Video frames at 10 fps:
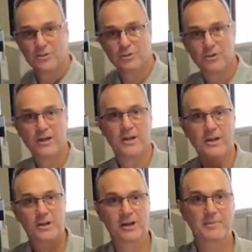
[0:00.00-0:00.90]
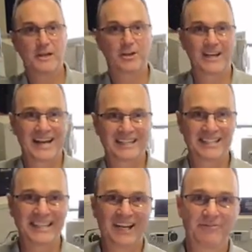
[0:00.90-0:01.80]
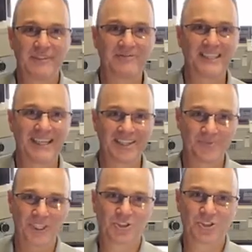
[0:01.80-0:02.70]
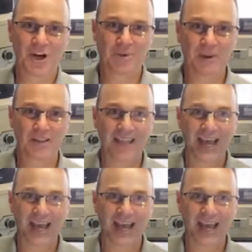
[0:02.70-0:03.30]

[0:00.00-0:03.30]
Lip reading: you're going to be looking at a TL15. Let's talk about